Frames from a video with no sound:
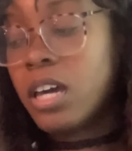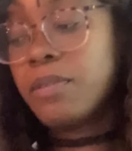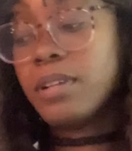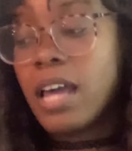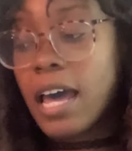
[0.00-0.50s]

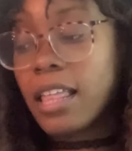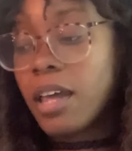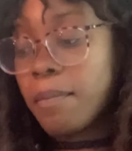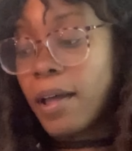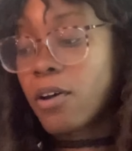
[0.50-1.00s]
really
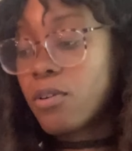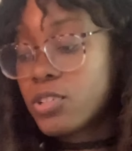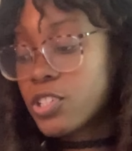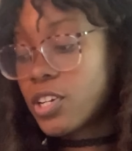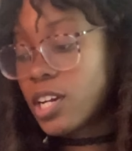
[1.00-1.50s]
highlight Black
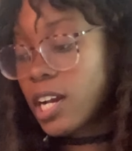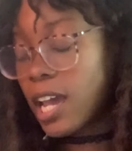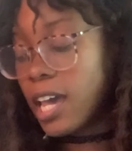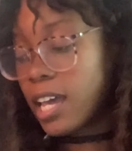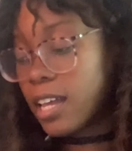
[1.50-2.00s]
culture
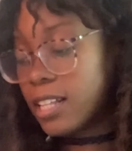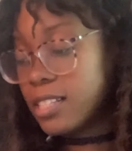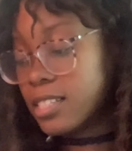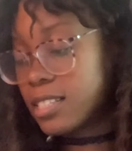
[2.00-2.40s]
and